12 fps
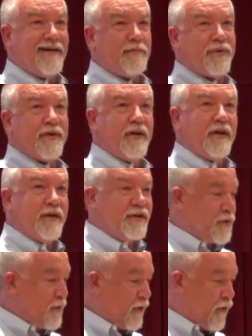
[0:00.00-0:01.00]
up
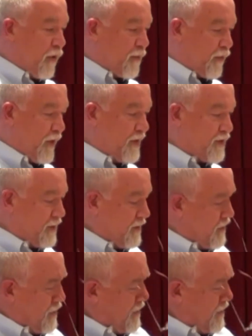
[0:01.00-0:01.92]
to incorporation.